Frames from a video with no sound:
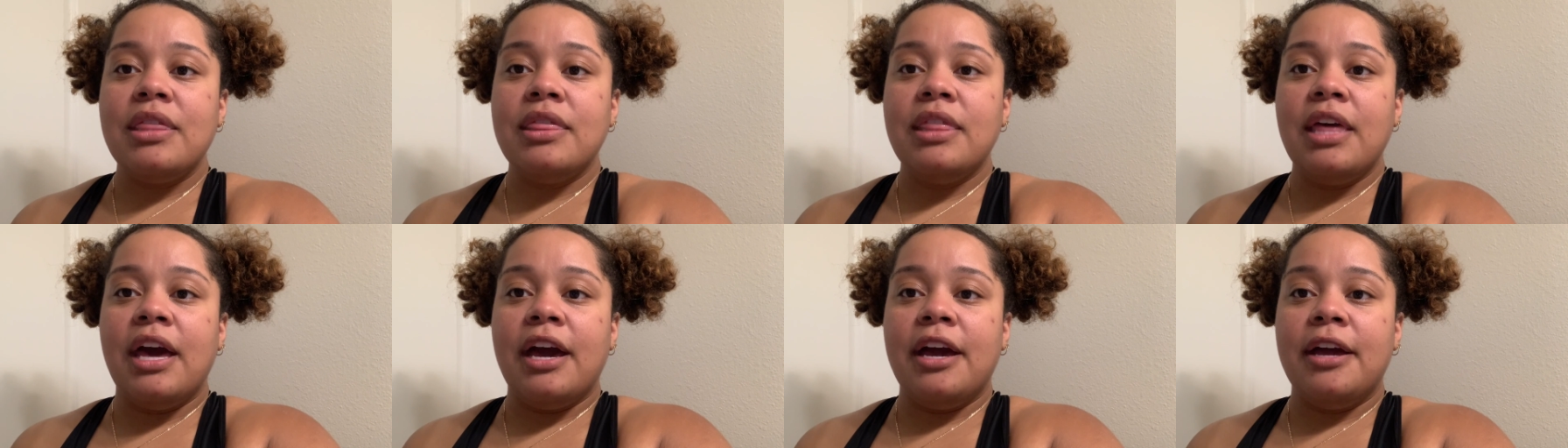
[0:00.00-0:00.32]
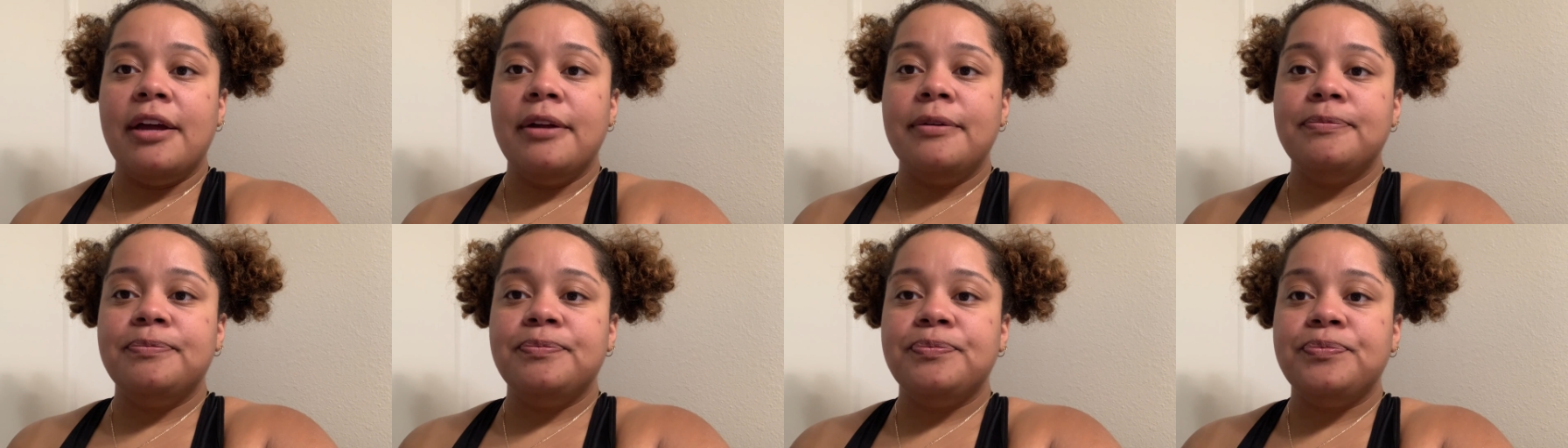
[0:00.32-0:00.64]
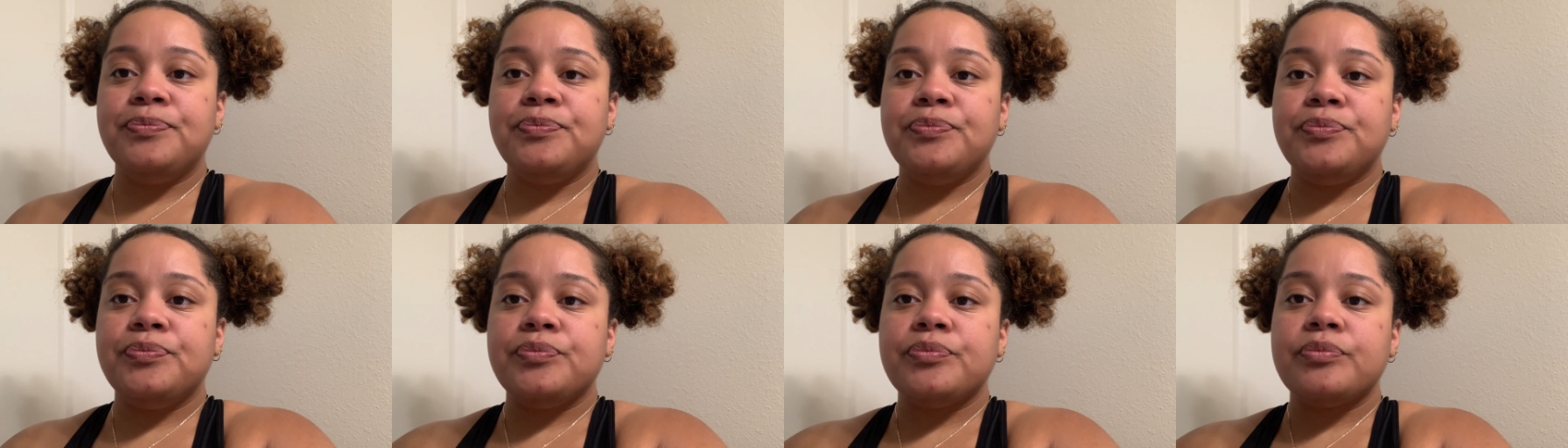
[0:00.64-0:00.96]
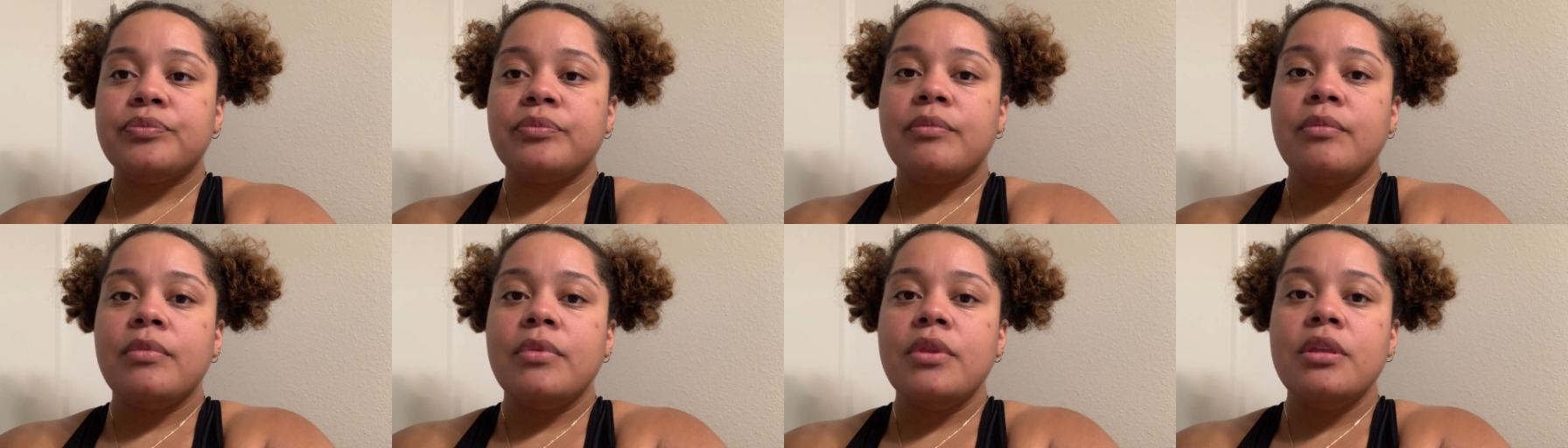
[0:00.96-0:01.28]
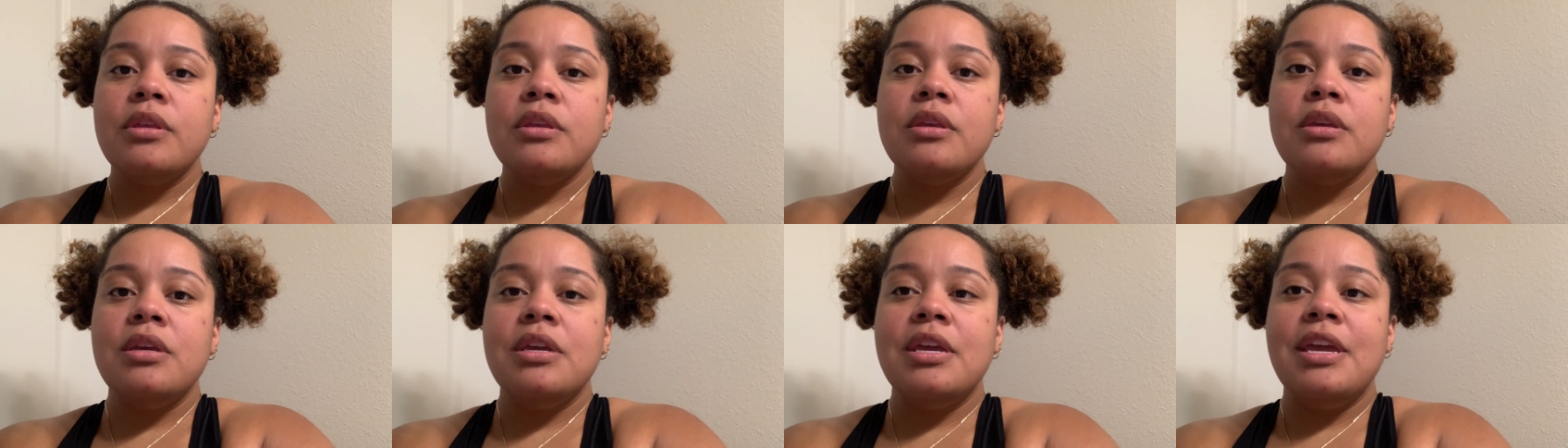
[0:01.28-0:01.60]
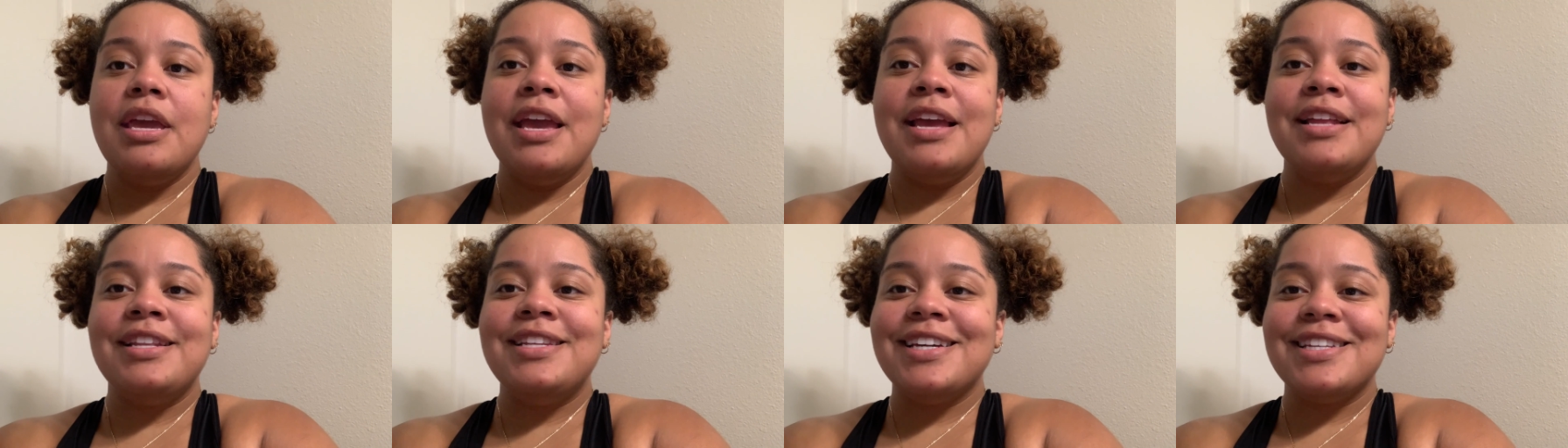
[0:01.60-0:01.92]
that
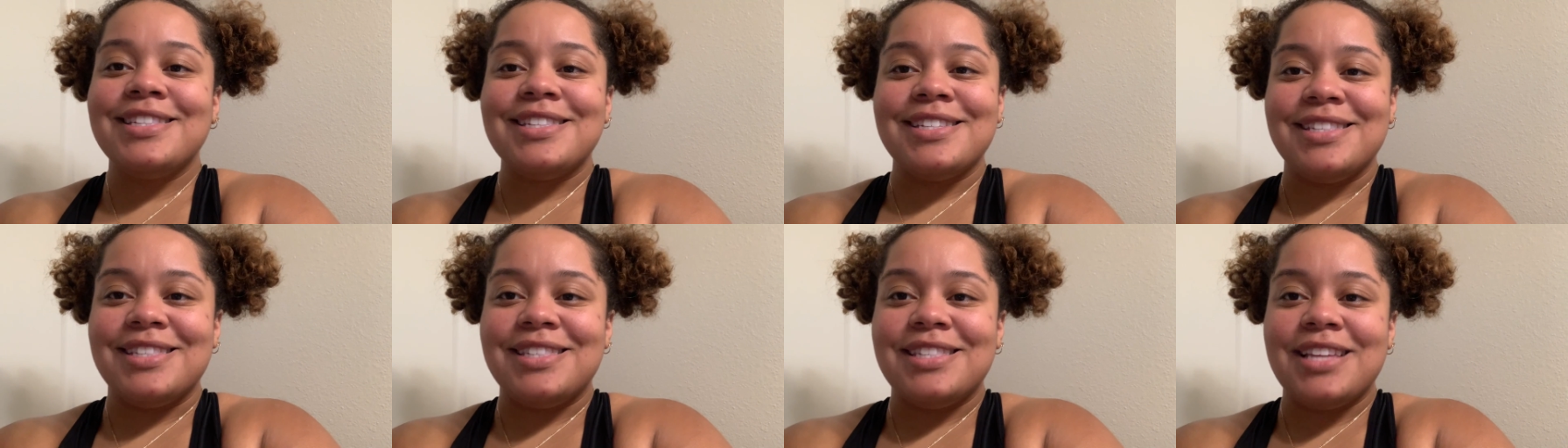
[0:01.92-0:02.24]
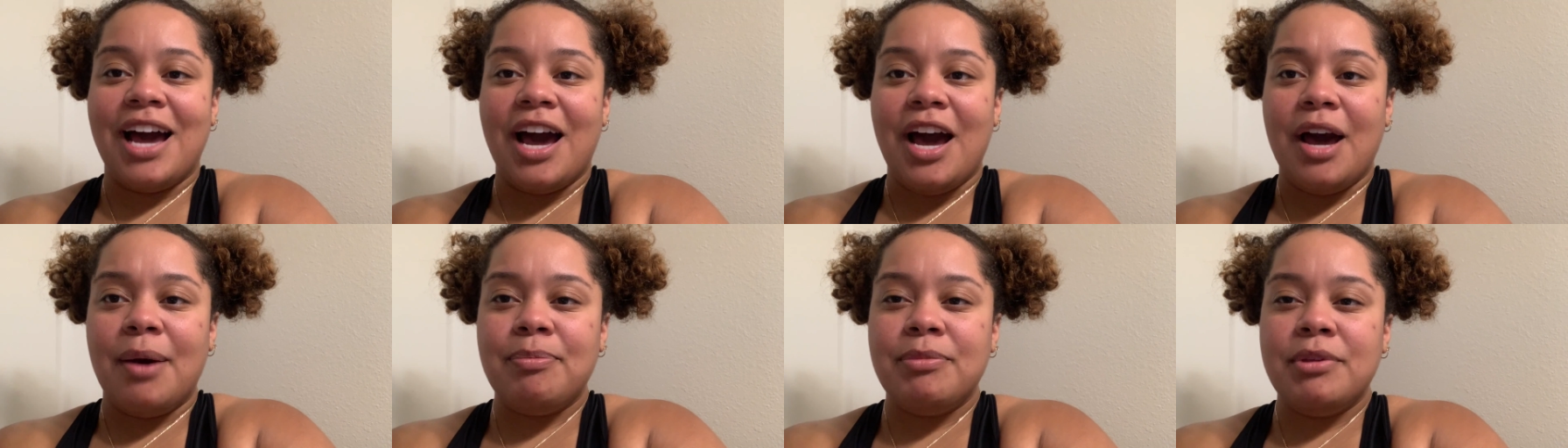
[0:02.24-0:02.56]
it doesn't stop.